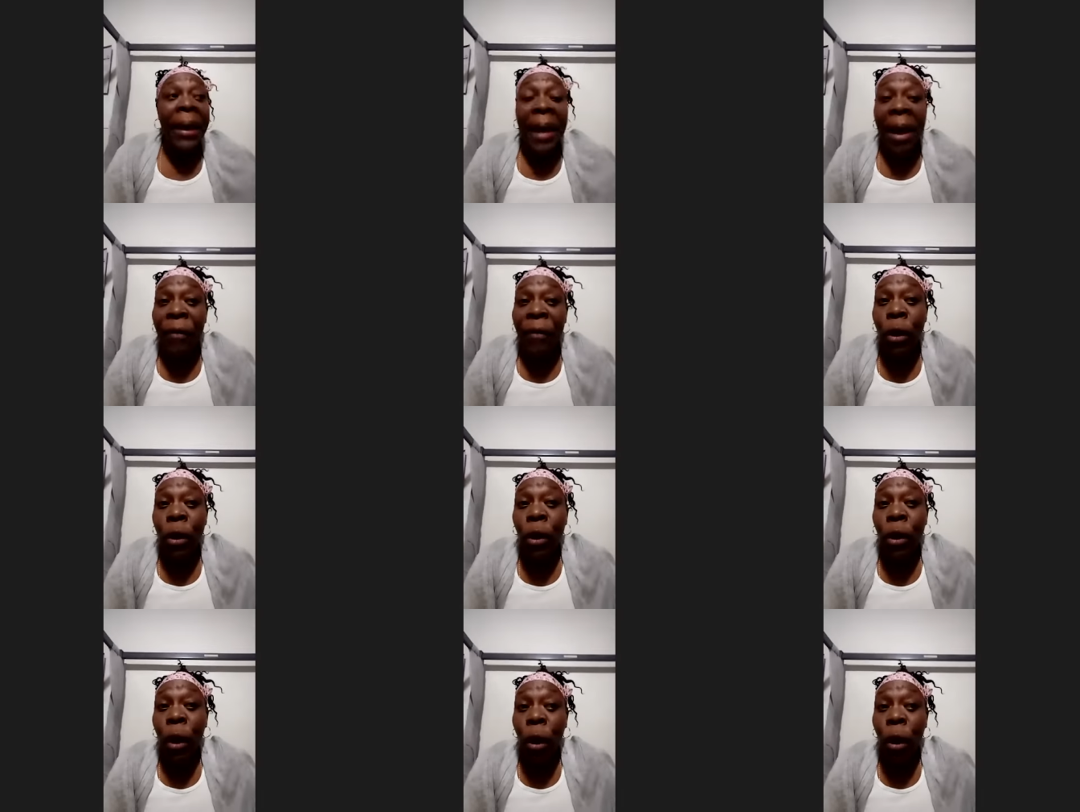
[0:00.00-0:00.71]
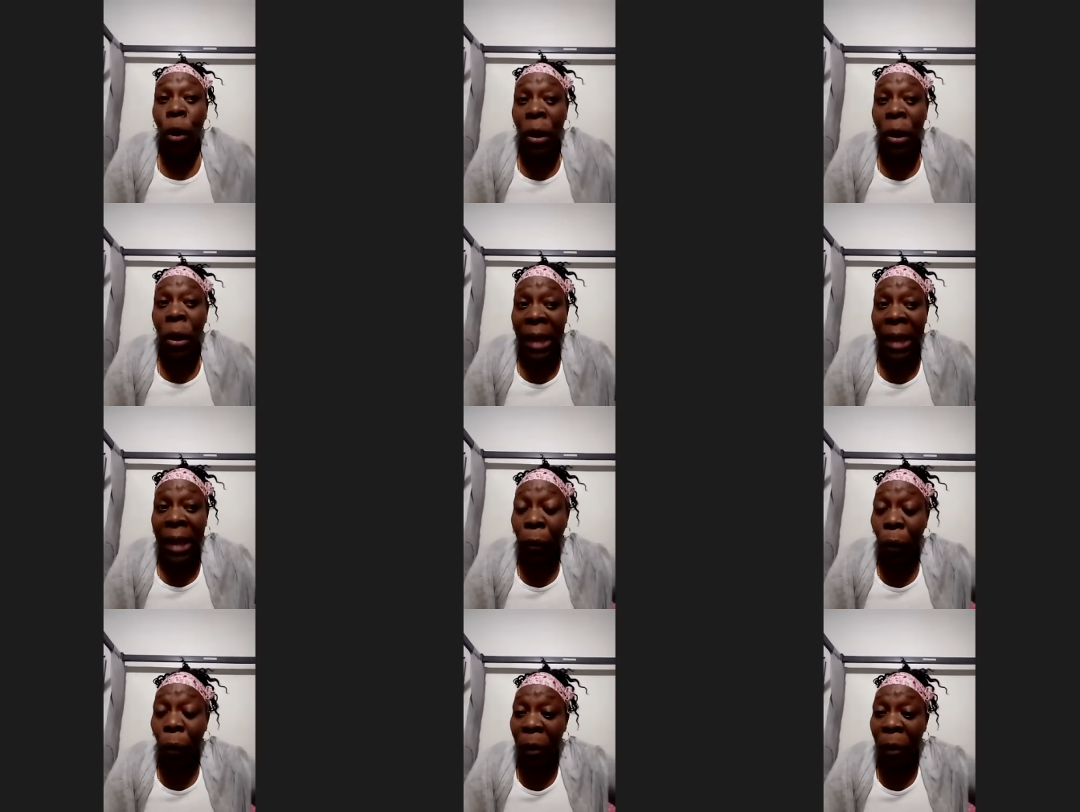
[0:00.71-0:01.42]
and never to look
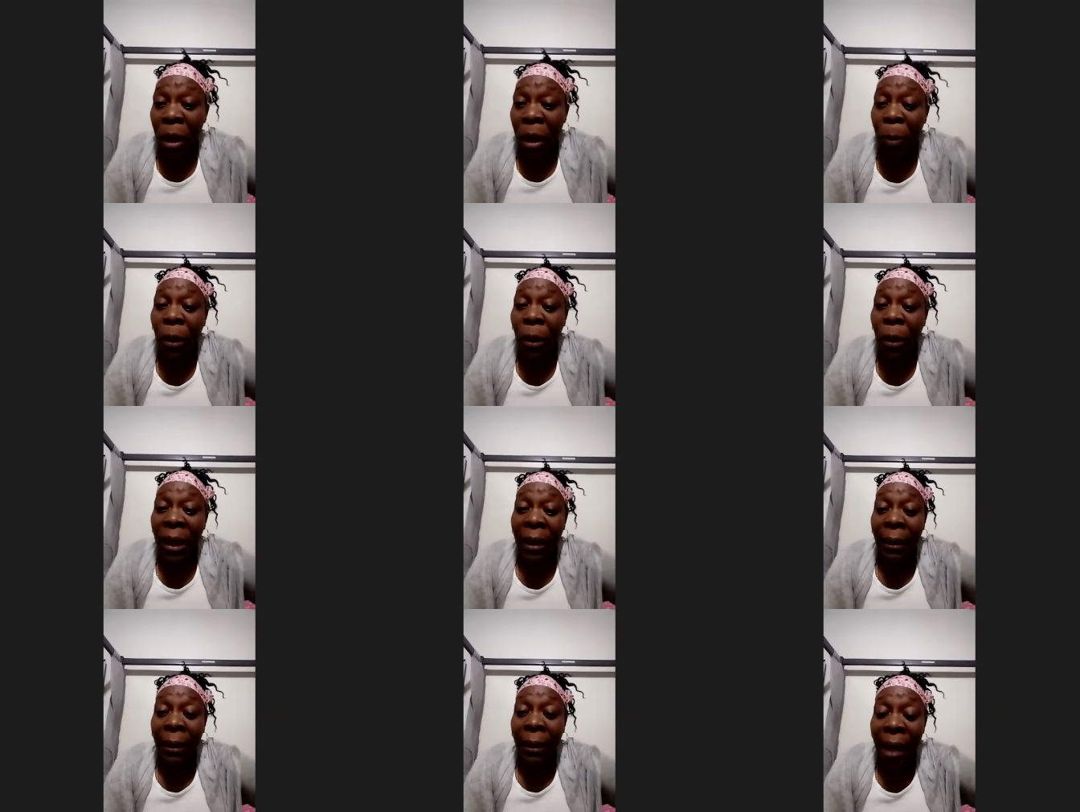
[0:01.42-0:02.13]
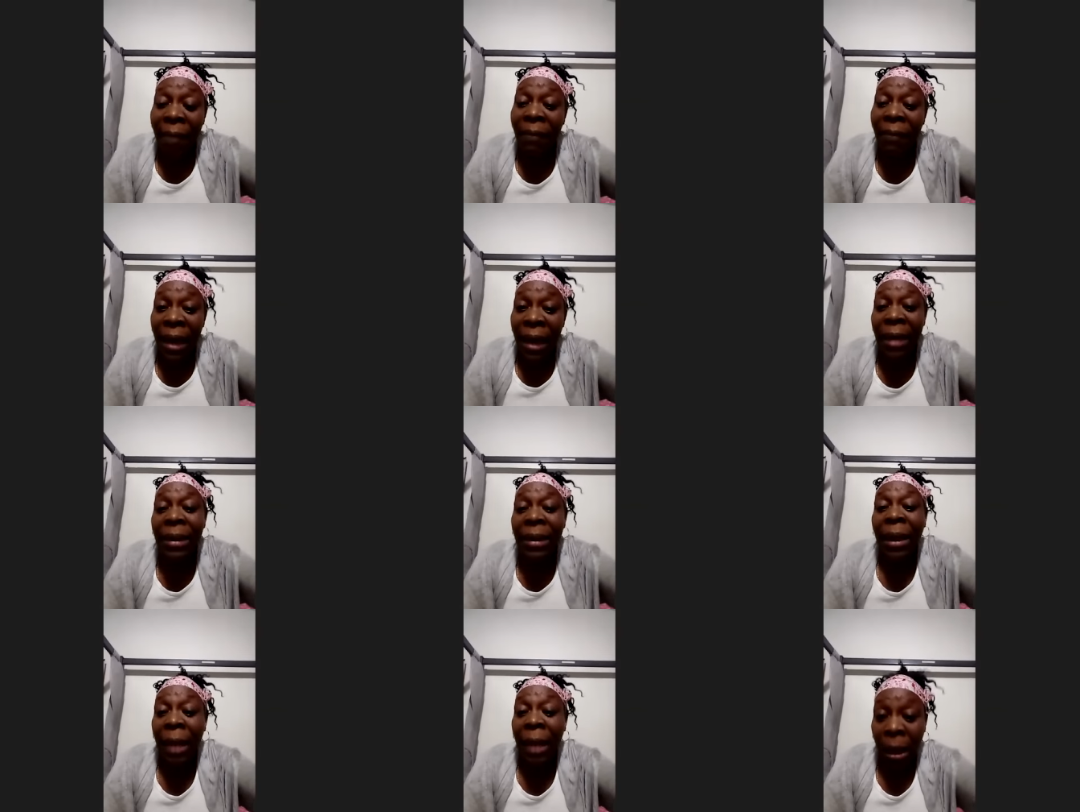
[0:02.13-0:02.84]
down on people that have
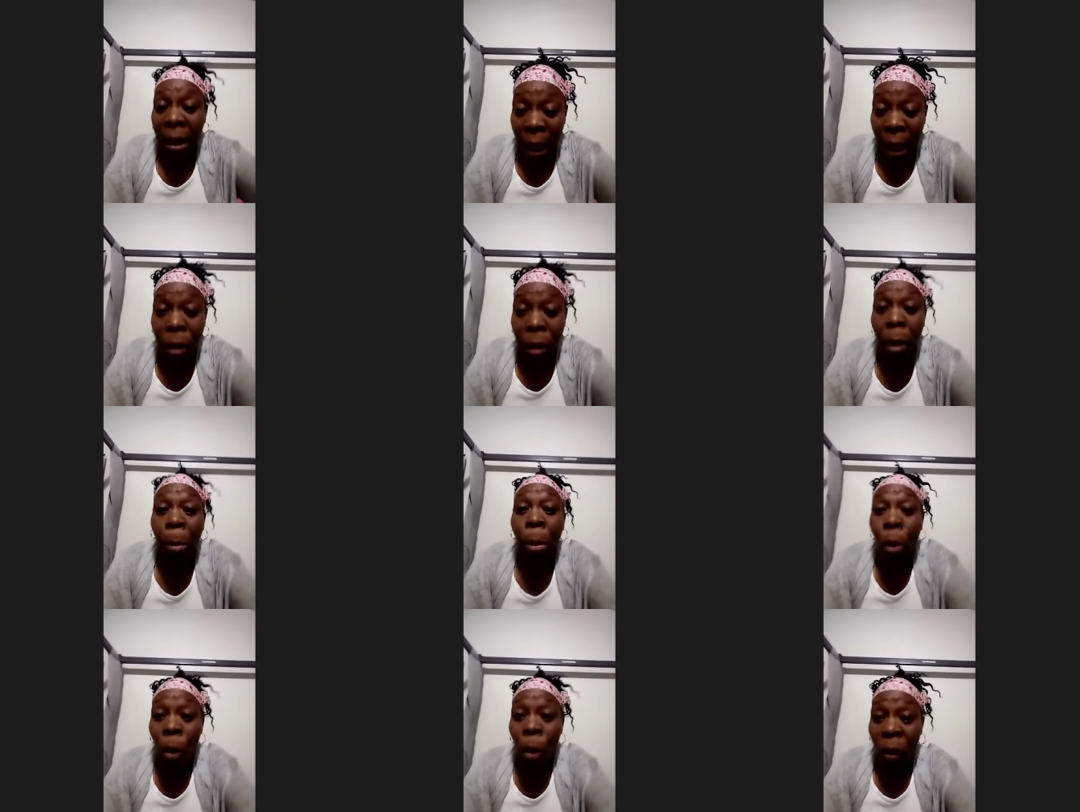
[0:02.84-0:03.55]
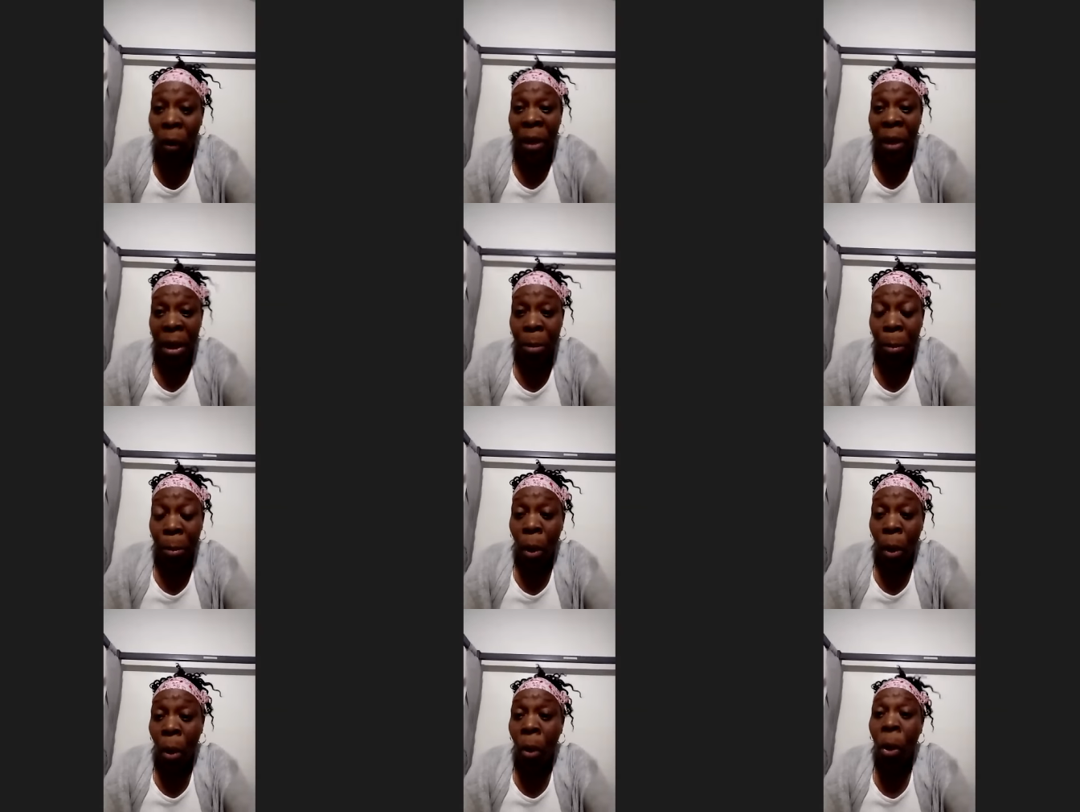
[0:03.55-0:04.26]
less, like the poorer
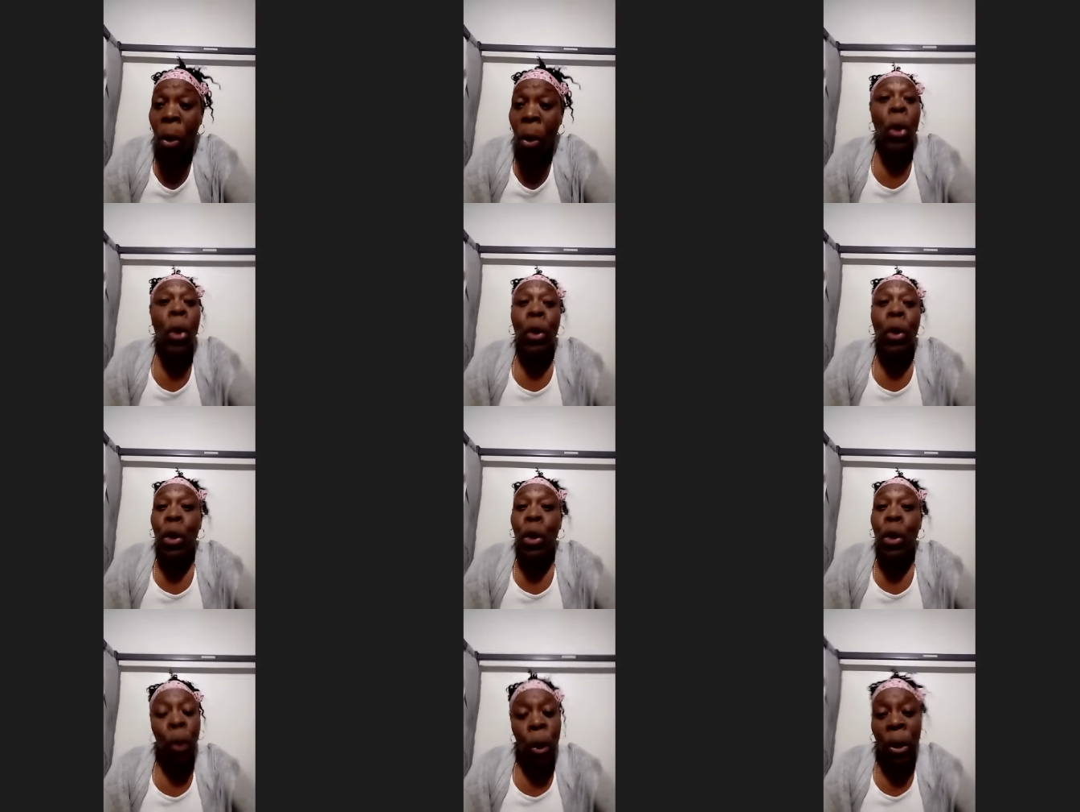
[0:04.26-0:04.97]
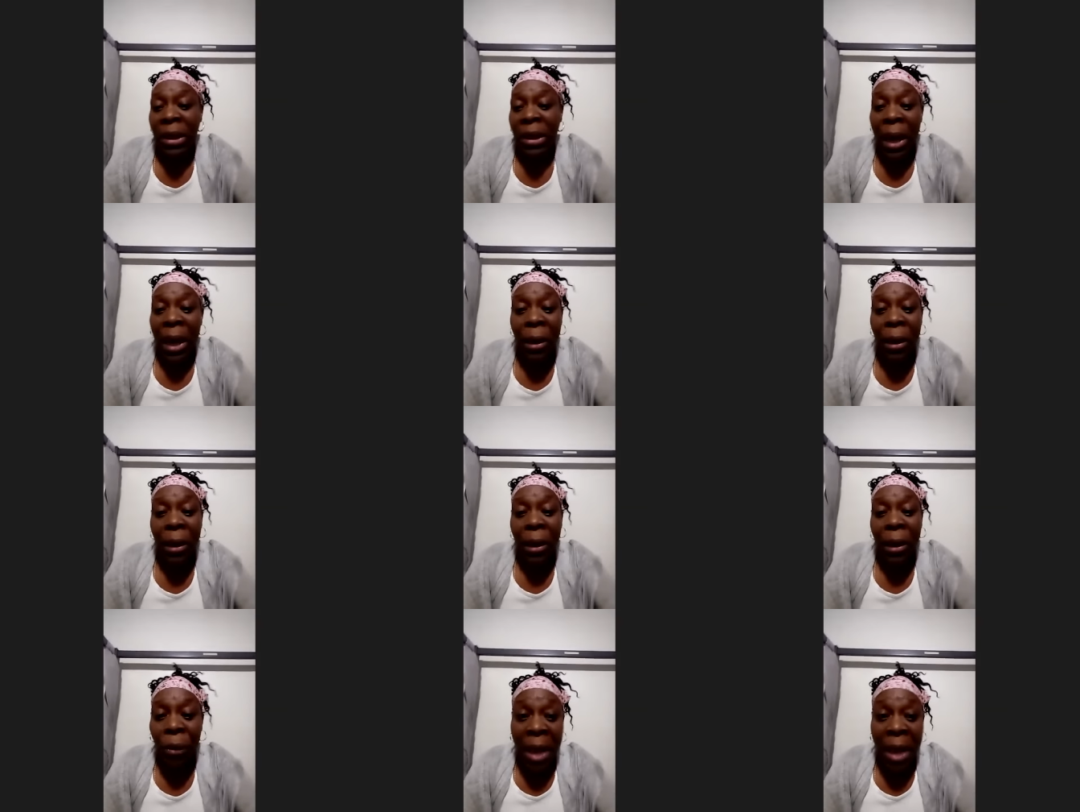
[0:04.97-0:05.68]
people. Don't look
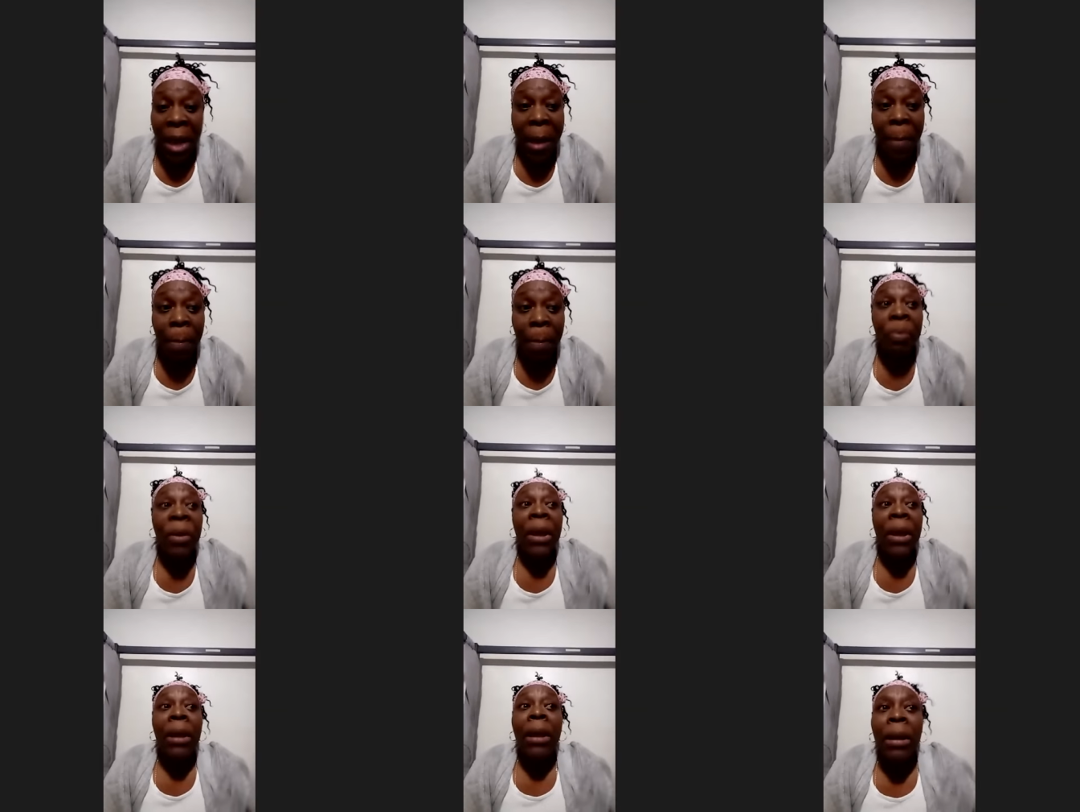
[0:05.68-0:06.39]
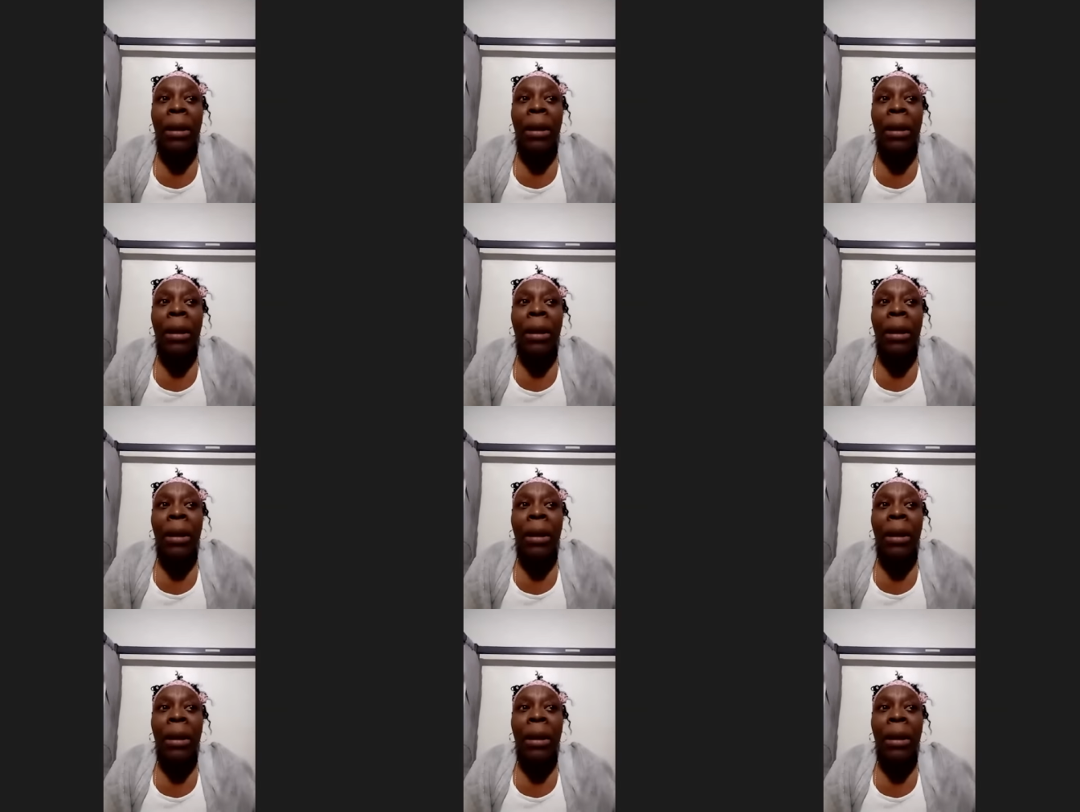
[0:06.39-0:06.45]
down on them.